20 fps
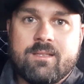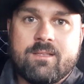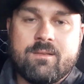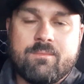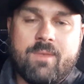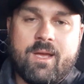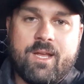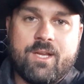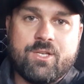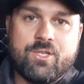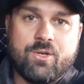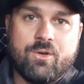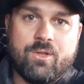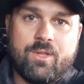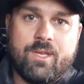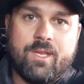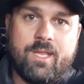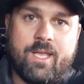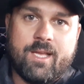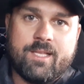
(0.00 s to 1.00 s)
to make sure
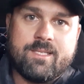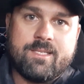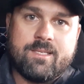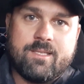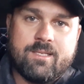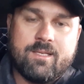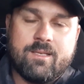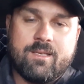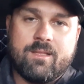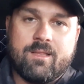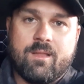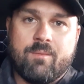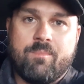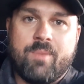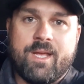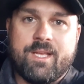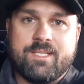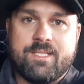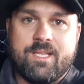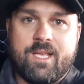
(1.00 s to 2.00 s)
that he gets the
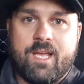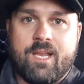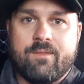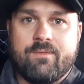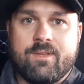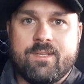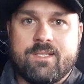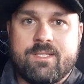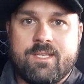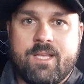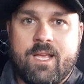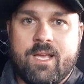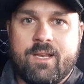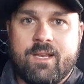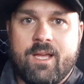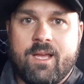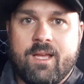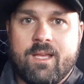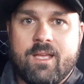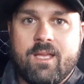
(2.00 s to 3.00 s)
best out of his
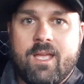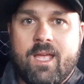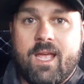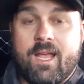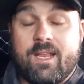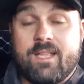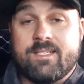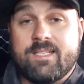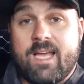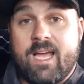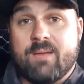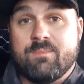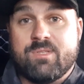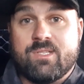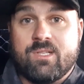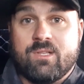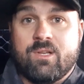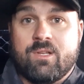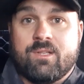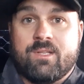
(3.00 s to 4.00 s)
sounder, and he's
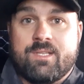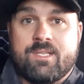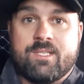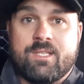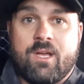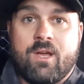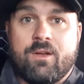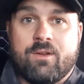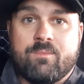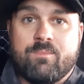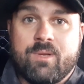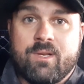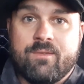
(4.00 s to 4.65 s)
absolutely stoked.